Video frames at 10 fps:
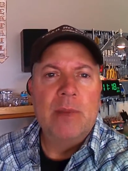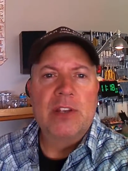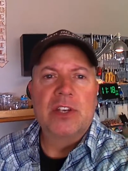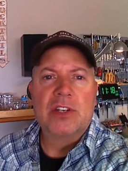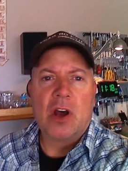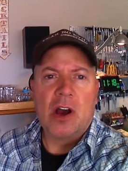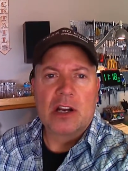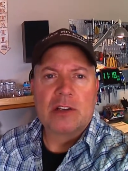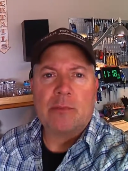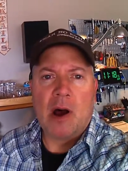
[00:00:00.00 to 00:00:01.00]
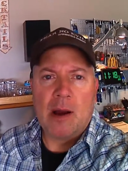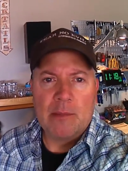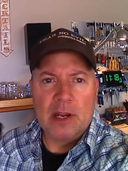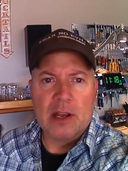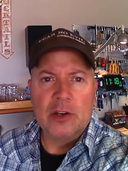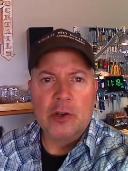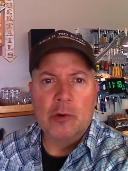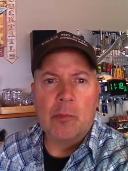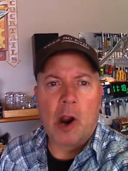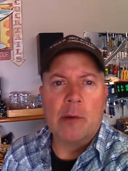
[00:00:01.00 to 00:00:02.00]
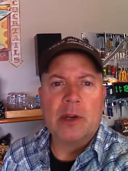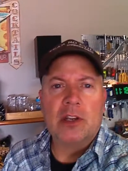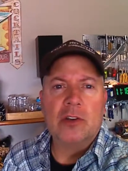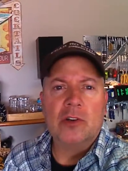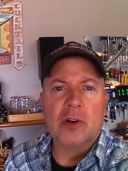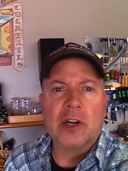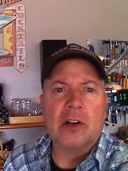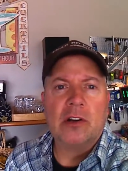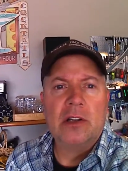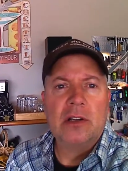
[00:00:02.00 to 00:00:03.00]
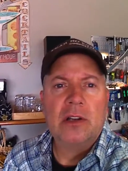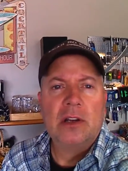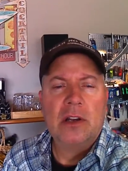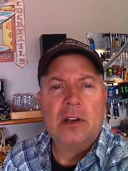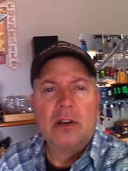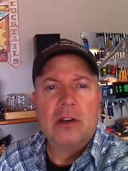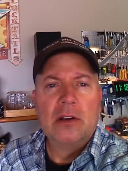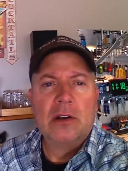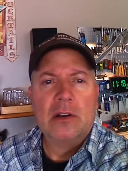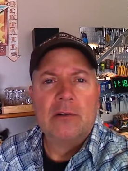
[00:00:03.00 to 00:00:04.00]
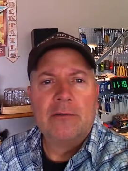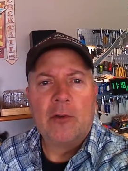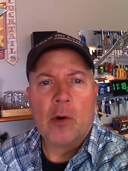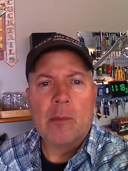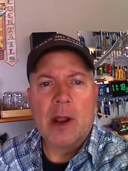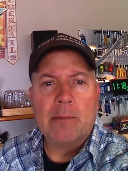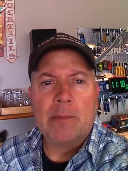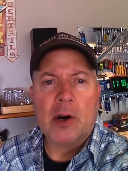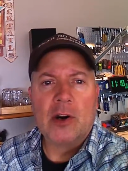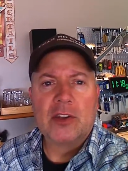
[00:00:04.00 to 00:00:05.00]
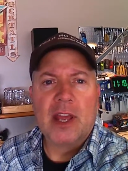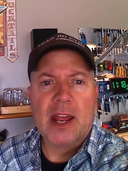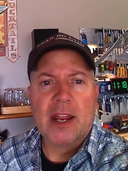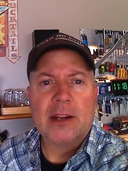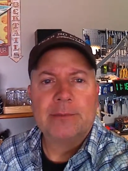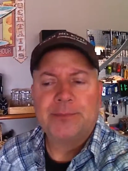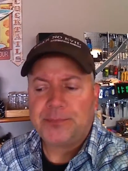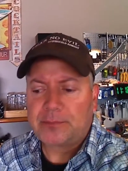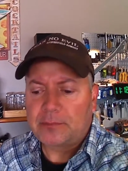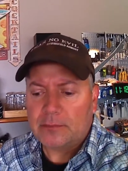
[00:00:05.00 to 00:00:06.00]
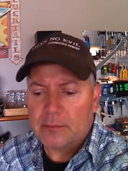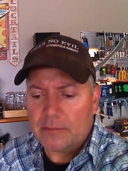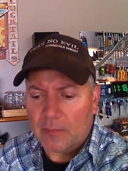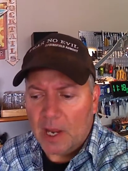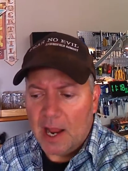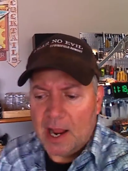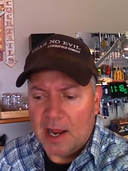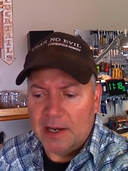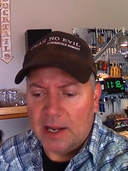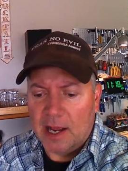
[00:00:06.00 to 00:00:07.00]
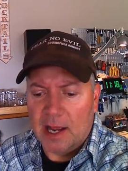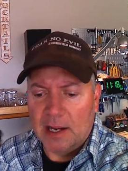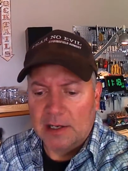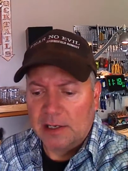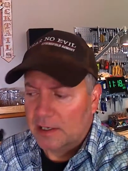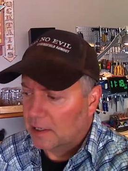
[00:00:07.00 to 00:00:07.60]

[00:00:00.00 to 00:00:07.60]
Missus Ox bought me a new barbecue grill for my birthday, and uh,